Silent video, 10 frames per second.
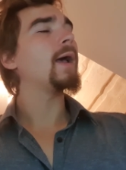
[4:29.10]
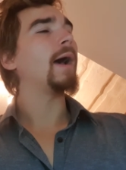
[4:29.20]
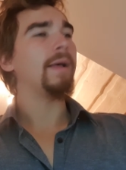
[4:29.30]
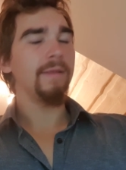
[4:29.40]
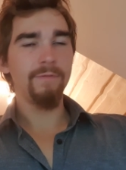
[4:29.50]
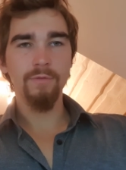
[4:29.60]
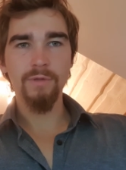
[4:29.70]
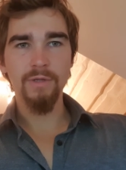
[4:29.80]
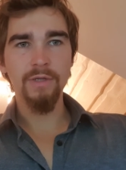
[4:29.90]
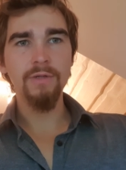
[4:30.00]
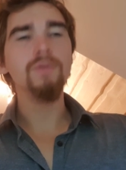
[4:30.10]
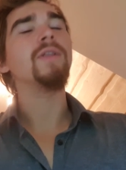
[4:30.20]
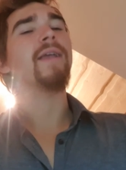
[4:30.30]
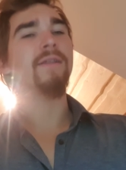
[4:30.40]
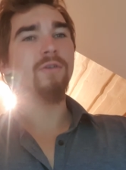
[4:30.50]
And if you need, you
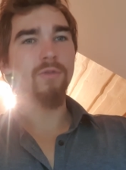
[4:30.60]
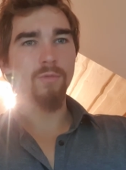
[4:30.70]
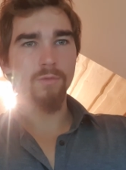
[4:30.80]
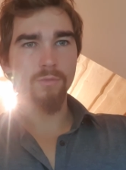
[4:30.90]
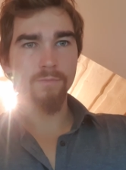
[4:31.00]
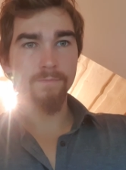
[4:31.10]
take another one.